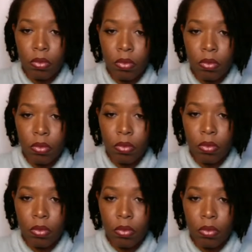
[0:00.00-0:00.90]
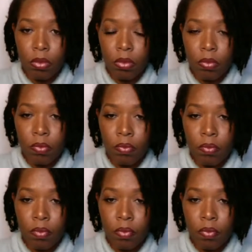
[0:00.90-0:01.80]

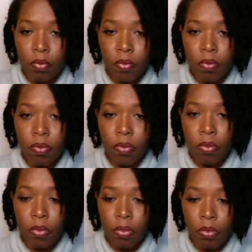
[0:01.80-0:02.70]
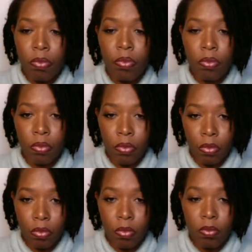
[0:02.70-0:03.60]

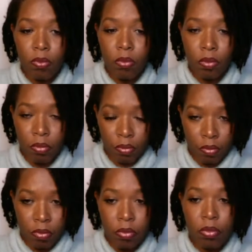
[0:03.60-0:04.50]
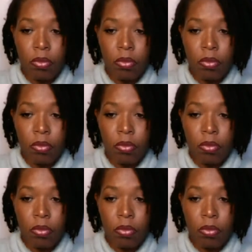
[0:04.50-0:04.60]
No words are spoken by the person on screen.